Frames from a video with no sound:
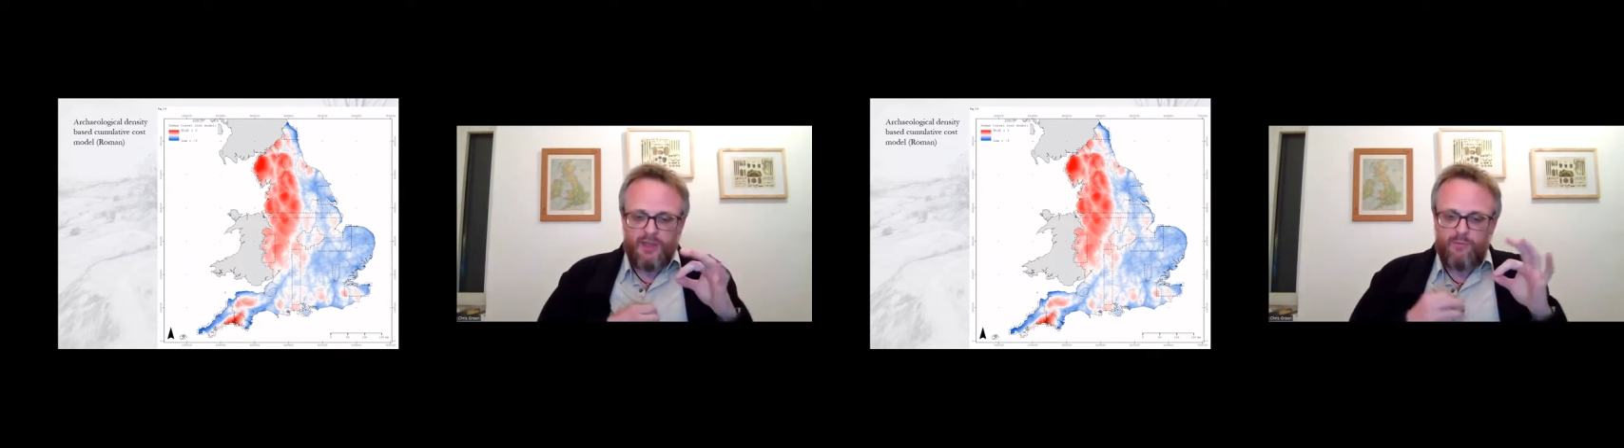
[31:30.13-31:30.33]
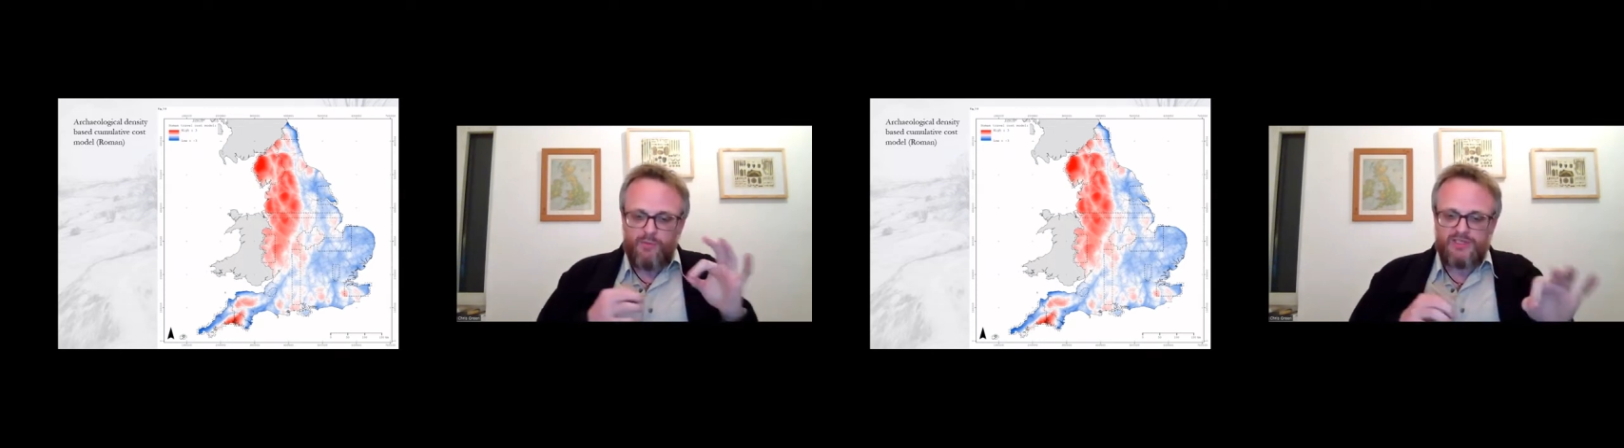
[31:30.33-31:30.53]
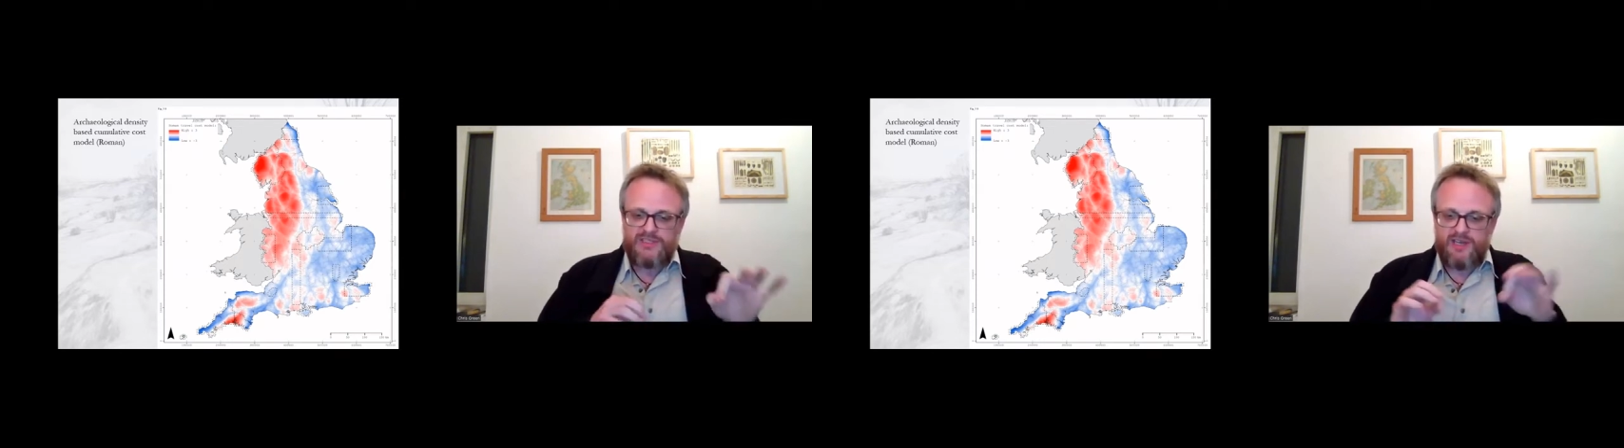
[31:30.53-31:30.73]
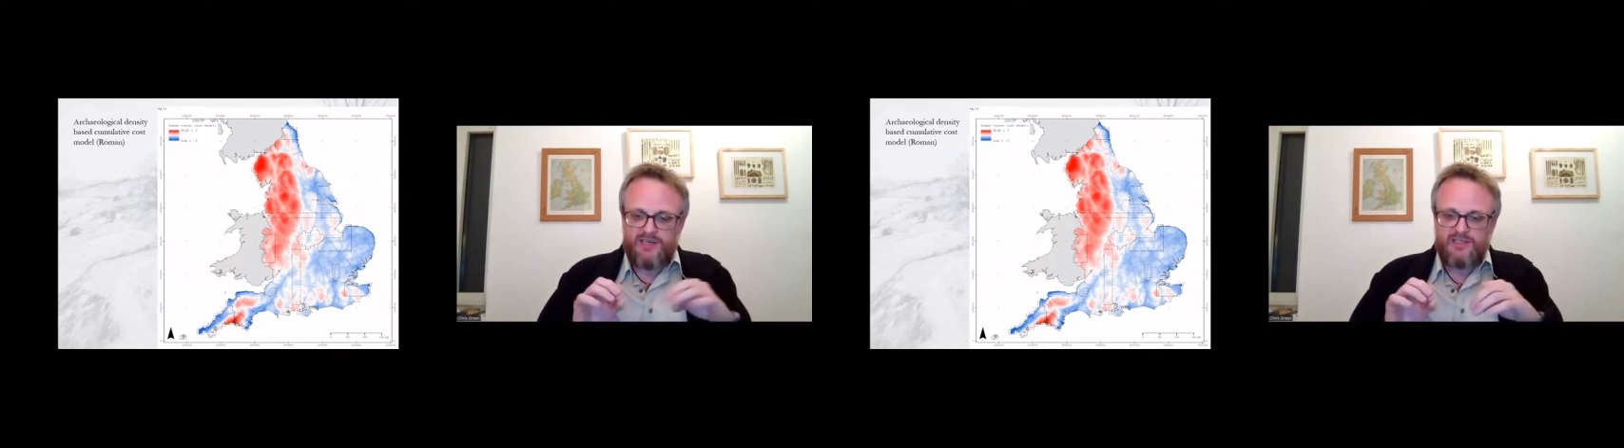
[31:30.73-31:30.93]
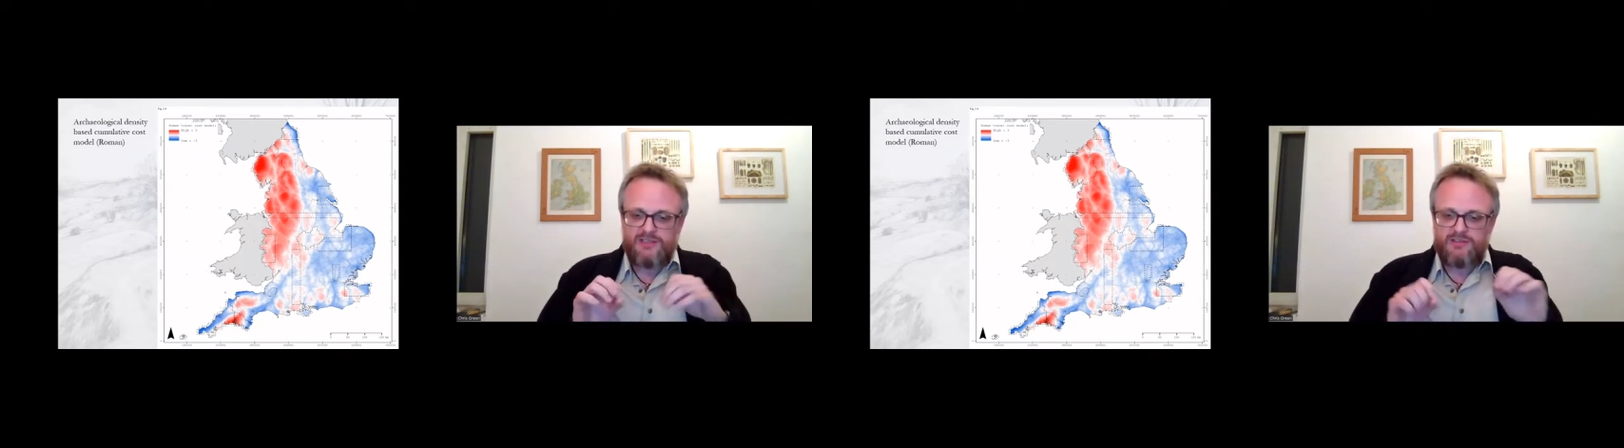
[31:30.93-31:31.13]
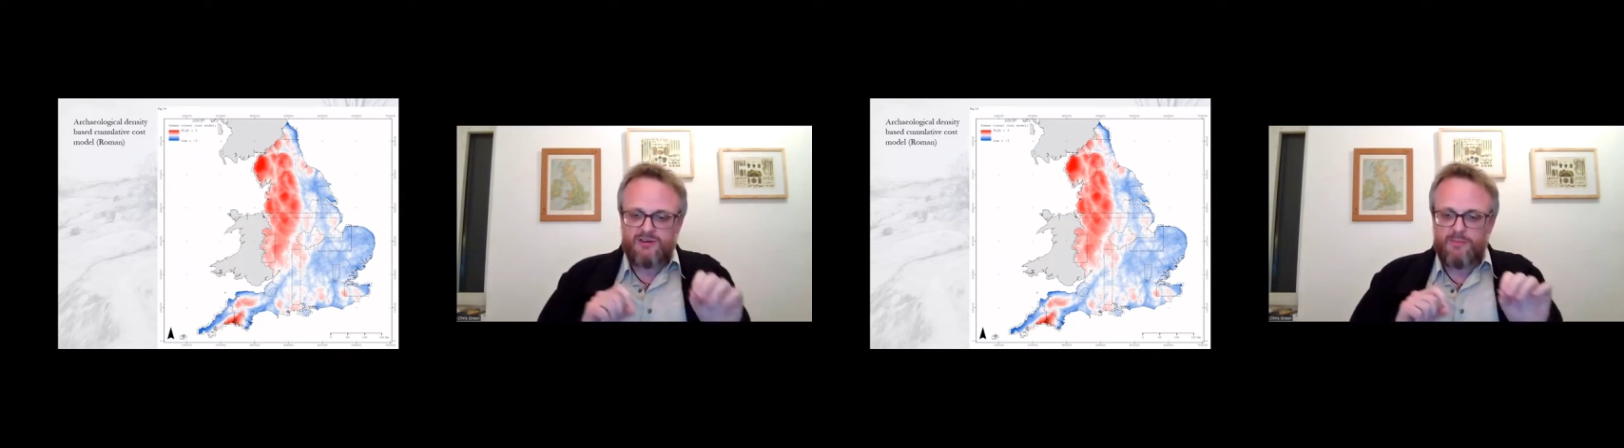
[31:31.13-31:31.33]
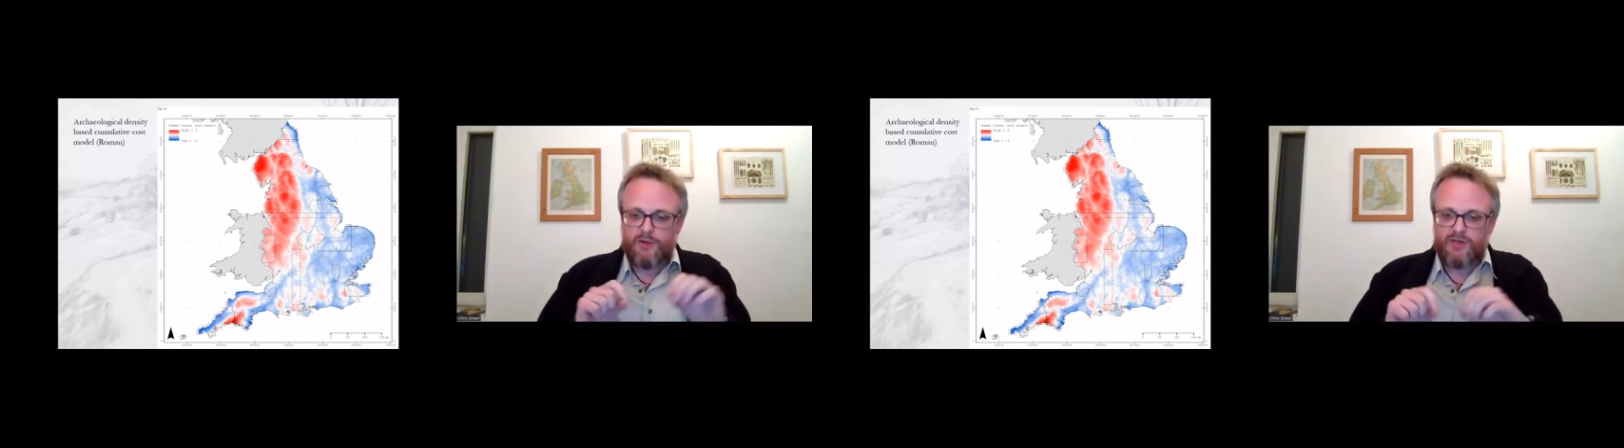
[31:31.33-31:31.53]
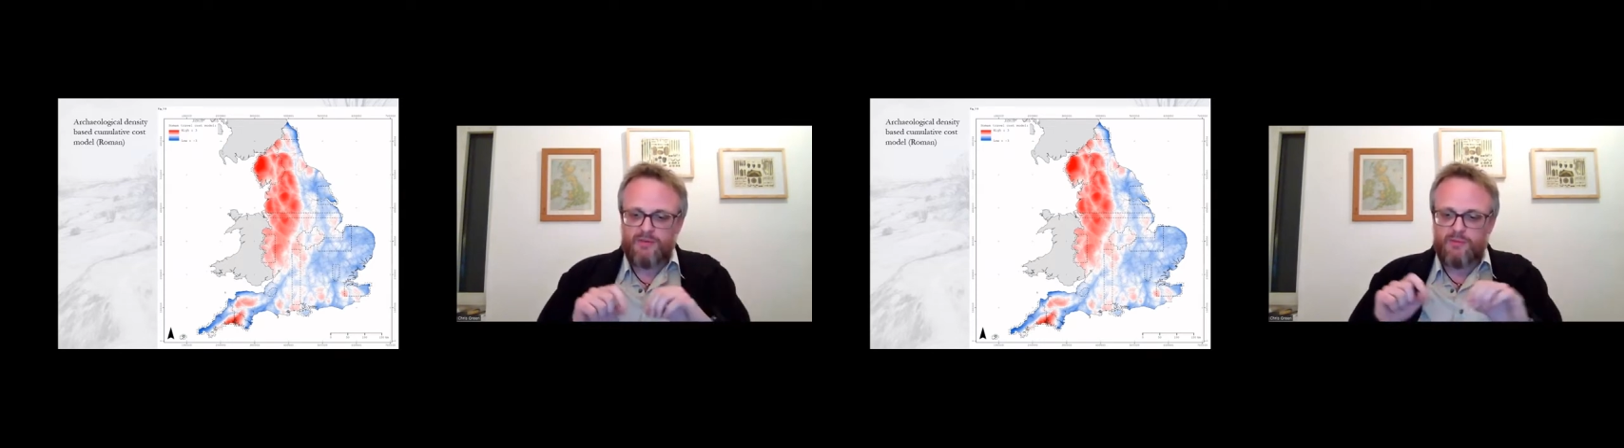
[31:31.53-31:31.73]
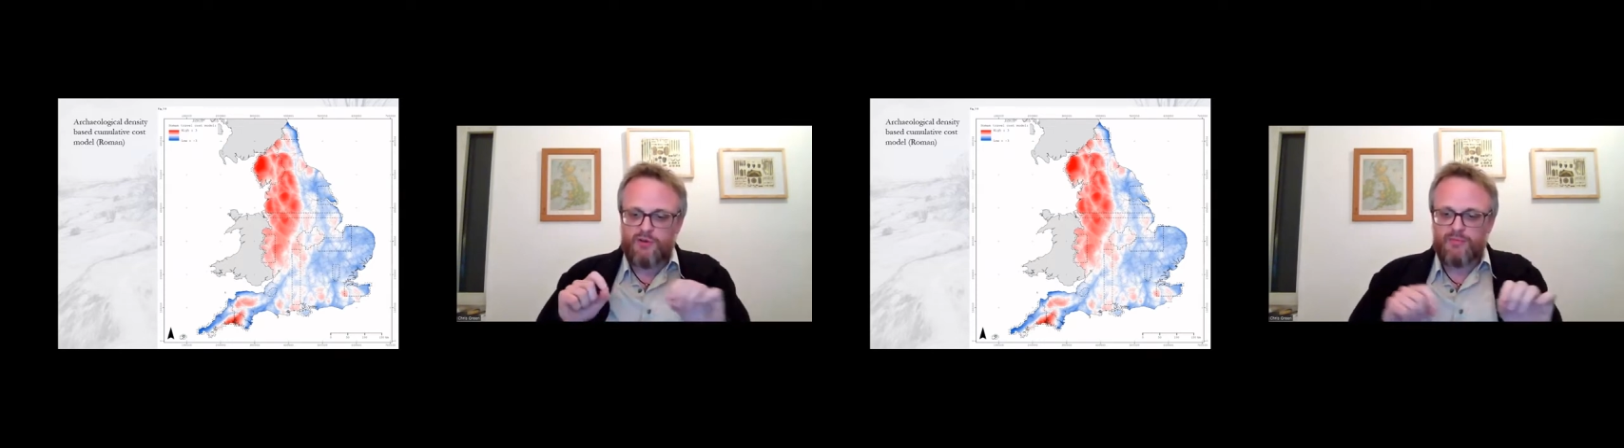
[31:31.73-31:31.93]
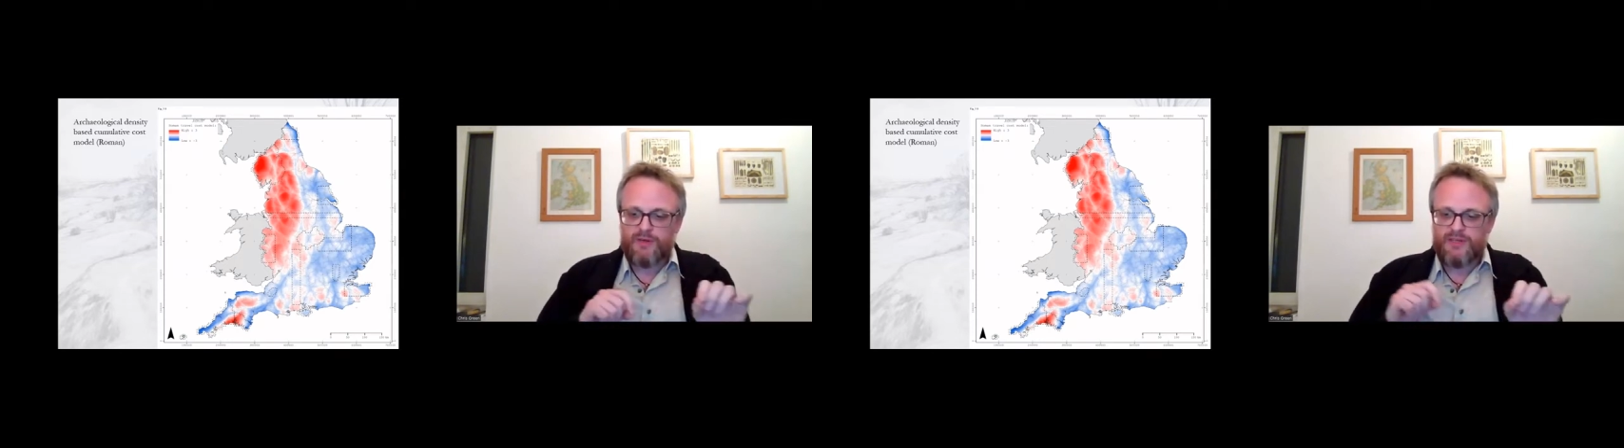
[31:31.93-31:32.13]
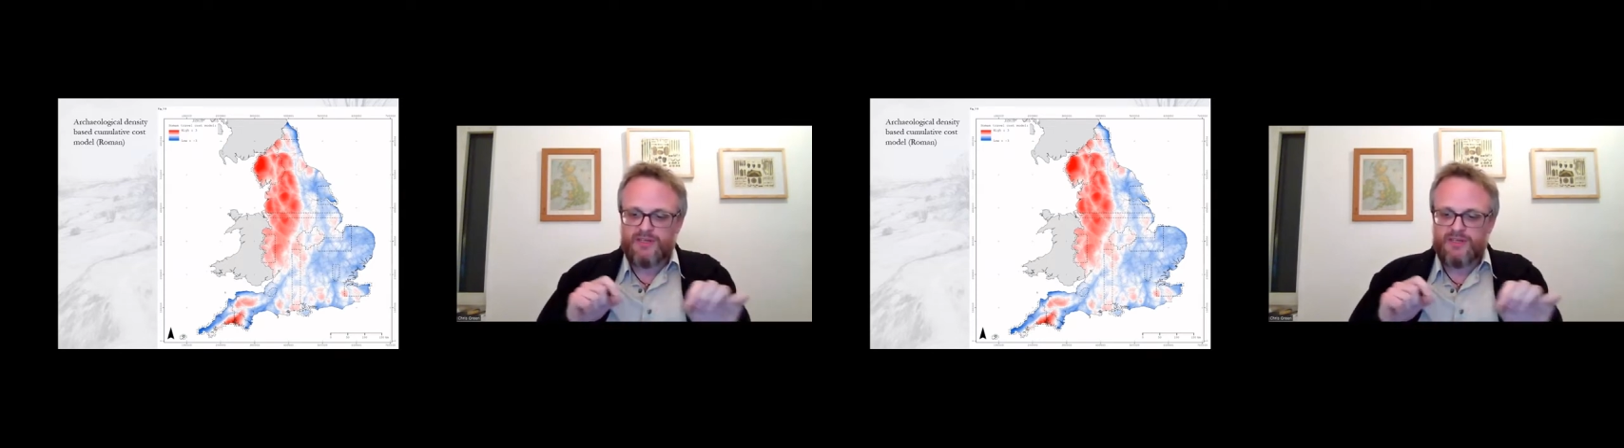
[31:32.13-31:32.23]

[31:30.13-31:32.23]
and we decided to try modelling movement